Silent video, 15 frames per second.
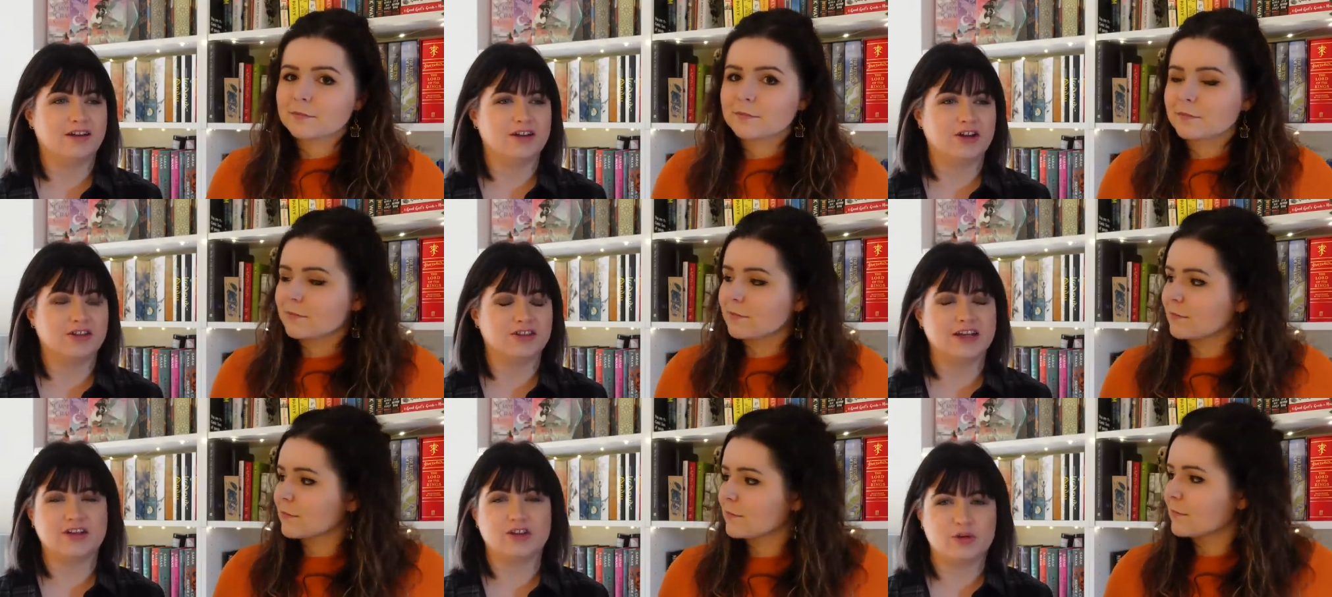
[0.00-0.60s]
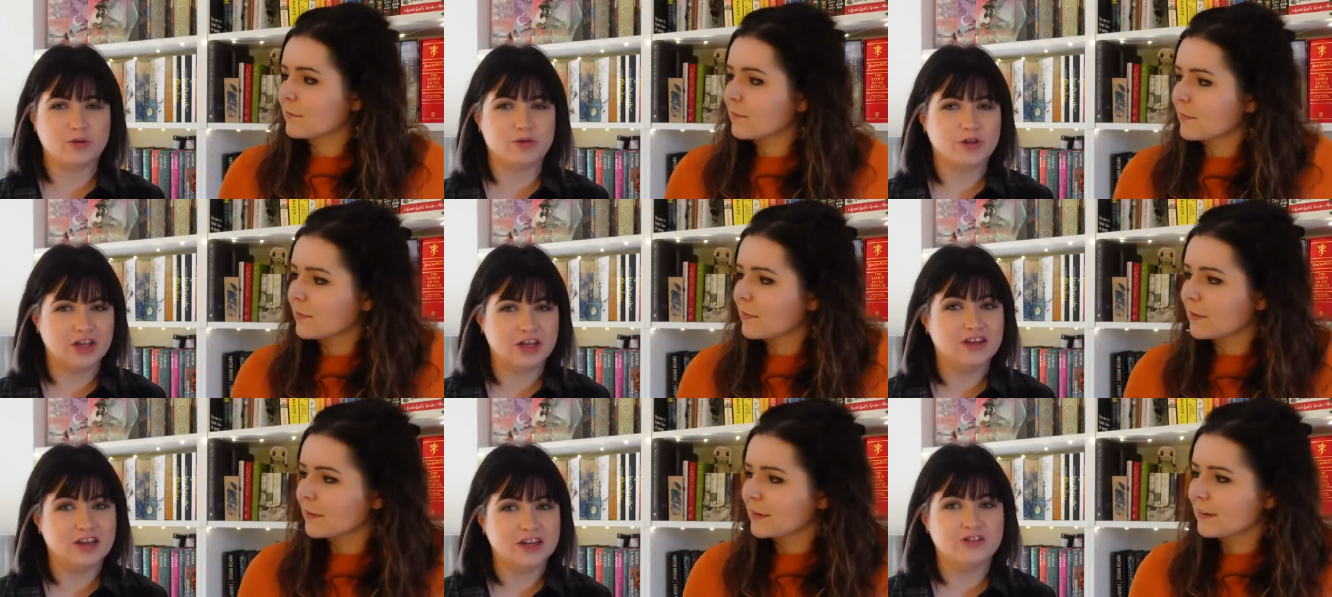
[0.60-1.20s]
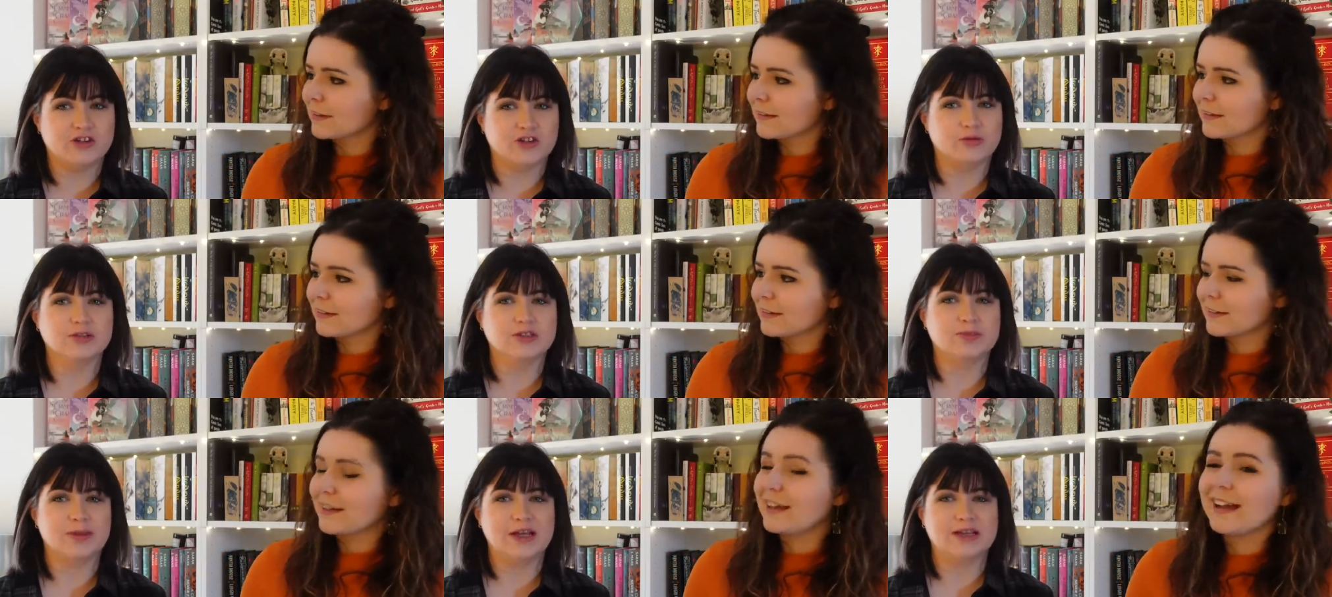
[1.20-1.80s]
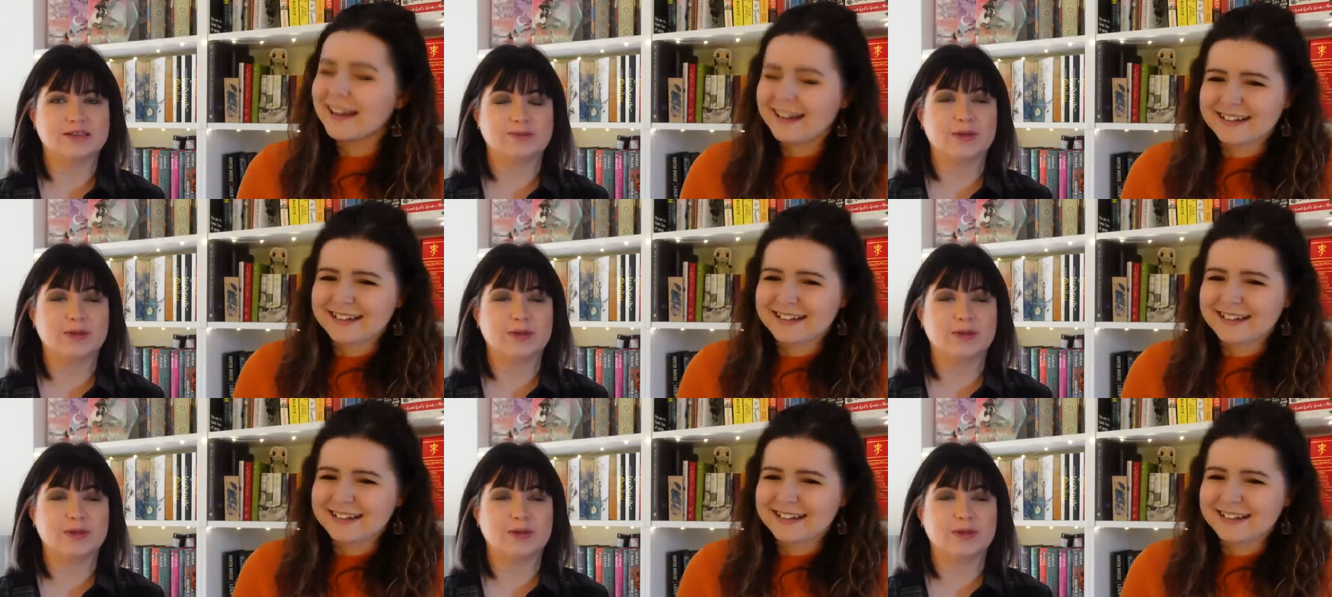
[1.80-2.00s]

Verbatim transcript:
Speaker 1: you're like, no, you need your own space.